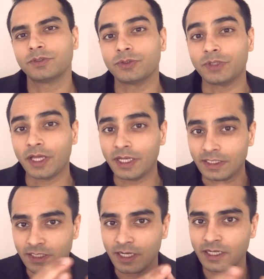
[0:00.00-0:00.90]
So that
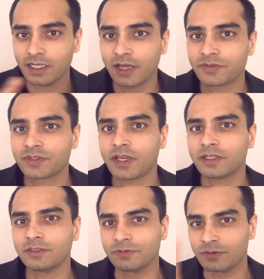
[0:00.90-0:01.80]
entire life
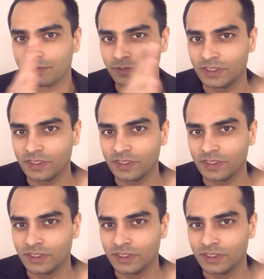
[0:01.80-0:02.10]
cycle from